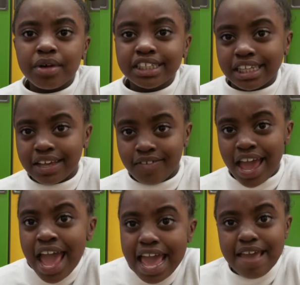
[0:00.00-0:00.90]
say.
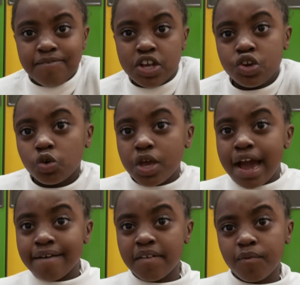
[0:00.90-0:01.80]
If you know you
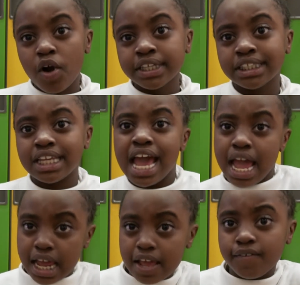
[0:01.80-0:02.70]
have a voice, and
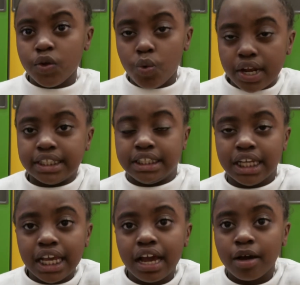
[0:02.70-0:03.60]
if you want to
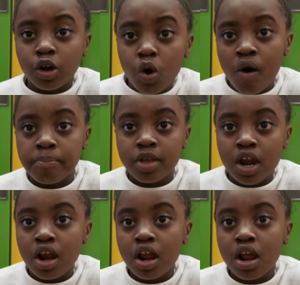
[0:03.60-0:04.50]
sing or go up there
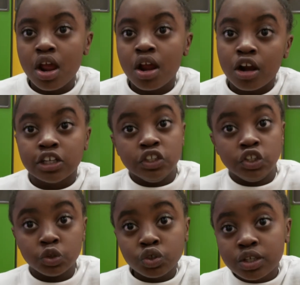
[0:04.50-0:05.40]
or
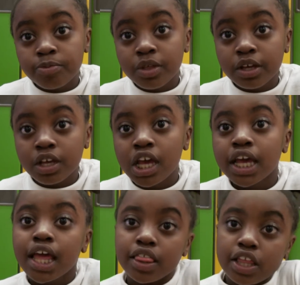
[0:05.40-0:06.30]
do something,
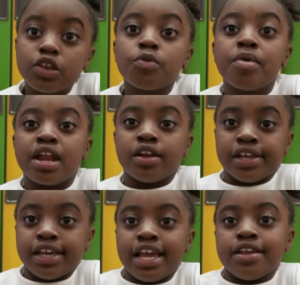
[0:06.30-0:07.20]
then you better
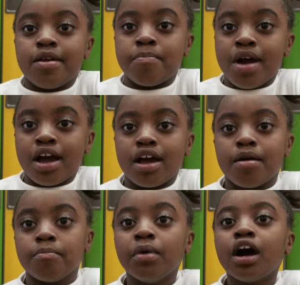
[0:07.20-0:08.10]
get your butt
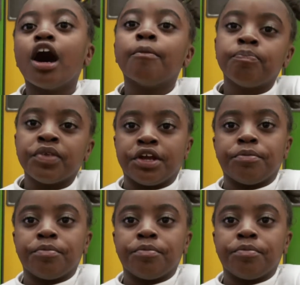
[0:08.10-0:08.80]
up there.